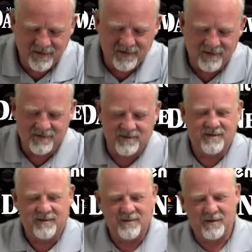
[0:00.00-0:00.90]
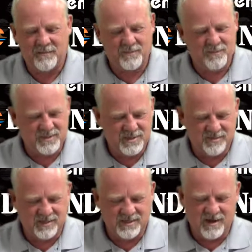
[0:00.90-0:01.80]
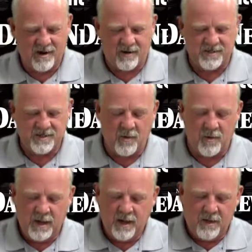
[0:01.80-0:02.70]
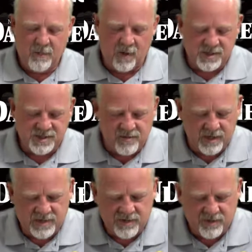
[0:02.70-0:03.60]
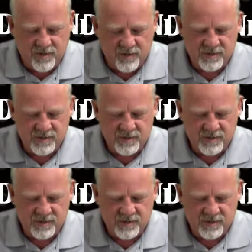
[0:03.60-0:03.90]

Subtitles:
in a Cup Series car. So Martin Truex Jr.